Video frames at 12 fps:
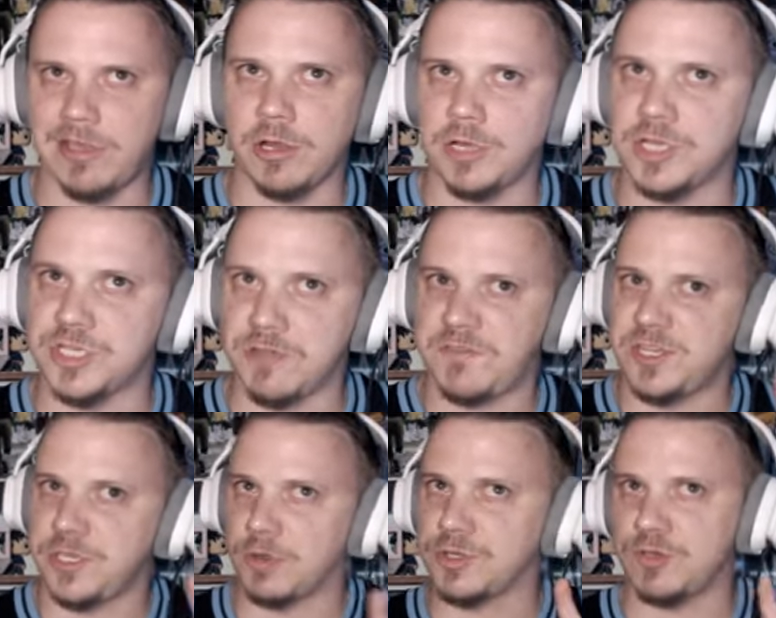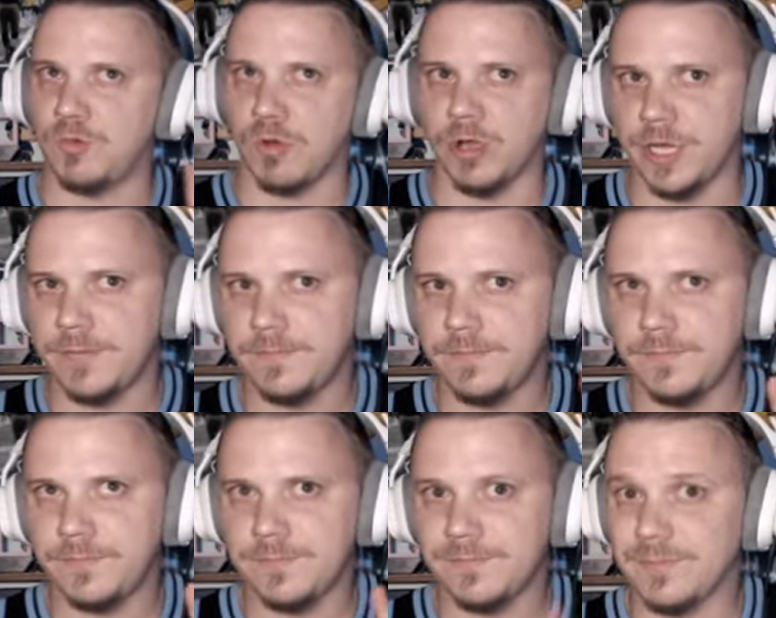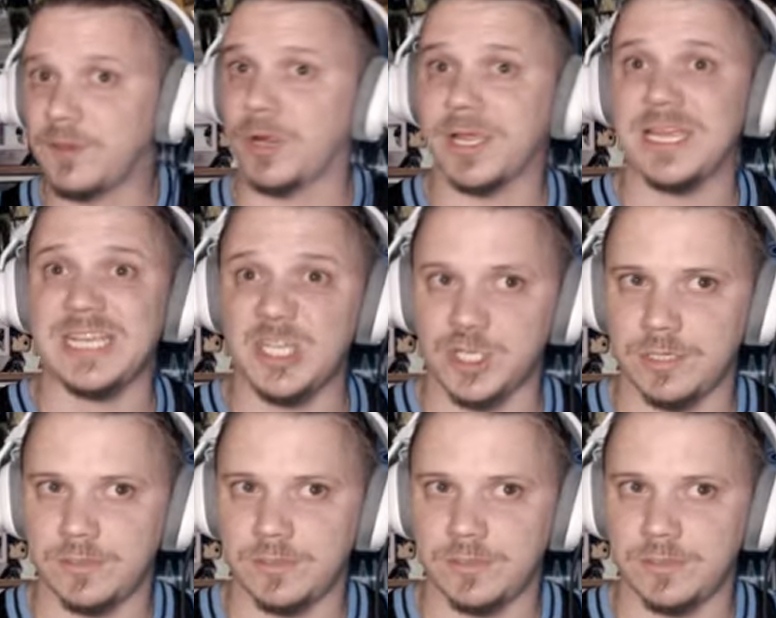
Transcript: here in a jiffy. Don't you worry. We're going to need you.